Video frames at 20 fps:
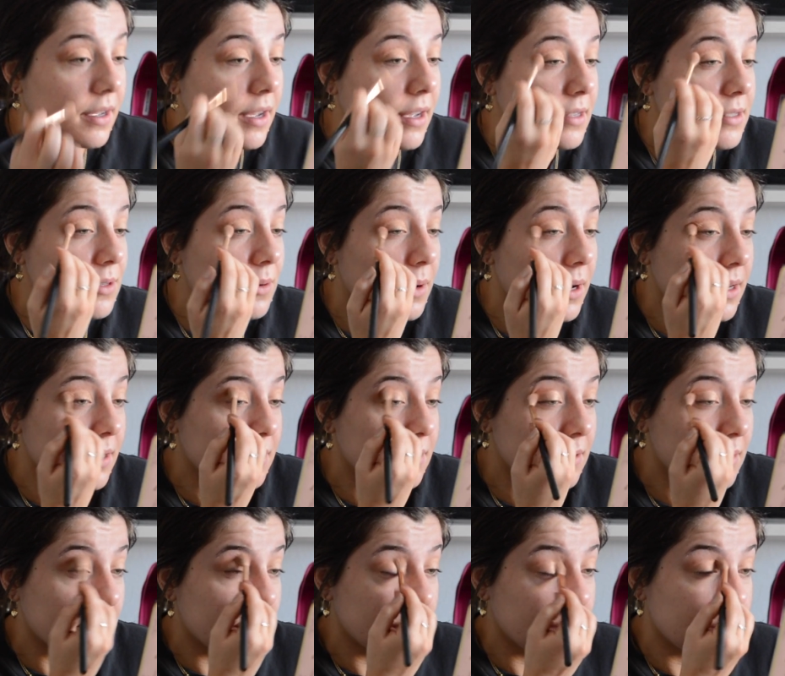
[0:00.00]
so
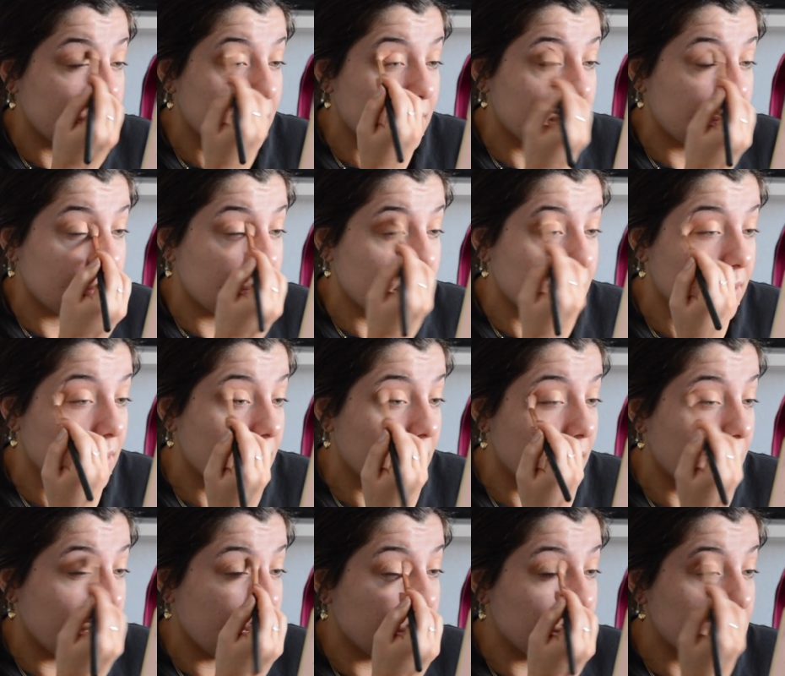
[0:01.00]
SOS.
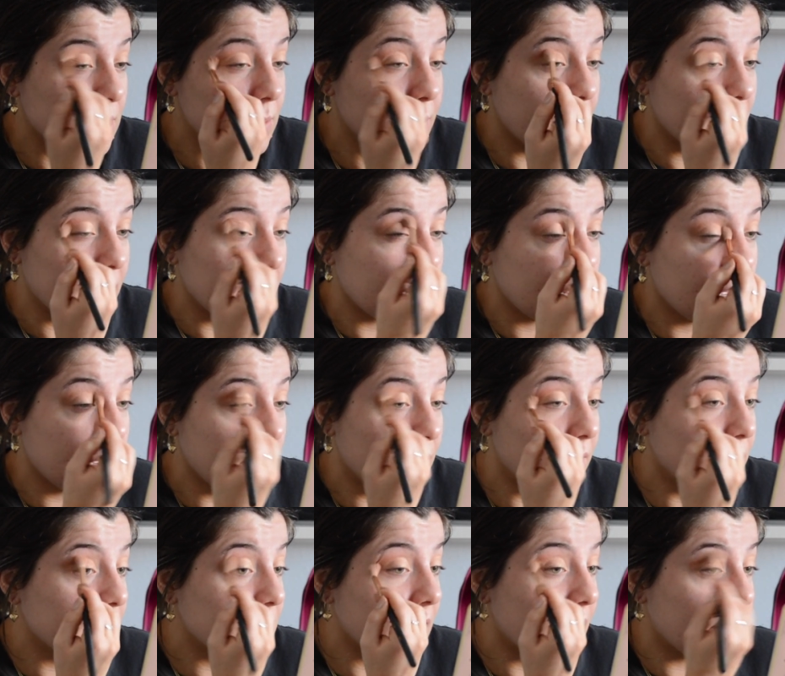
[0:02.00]
I'm just blending that
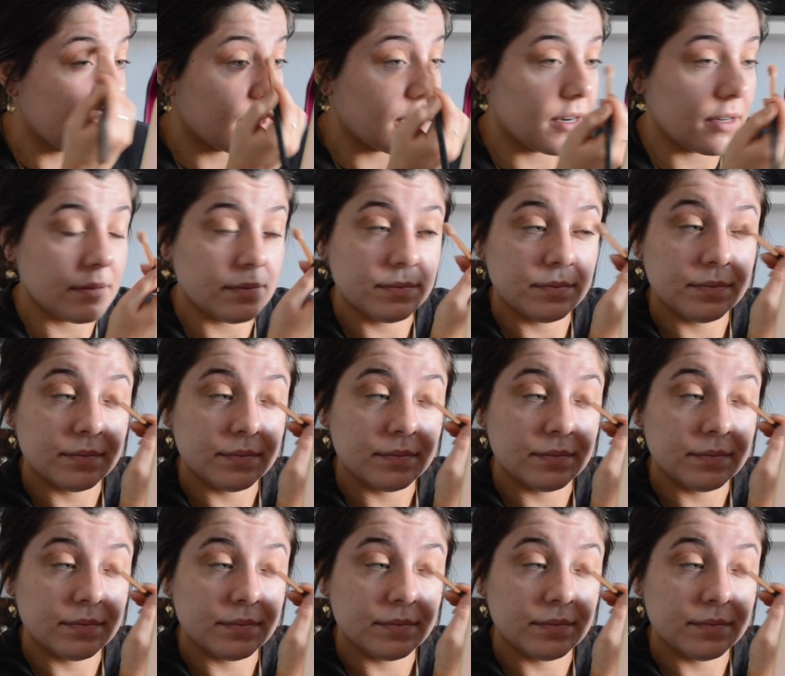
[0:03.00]
all together.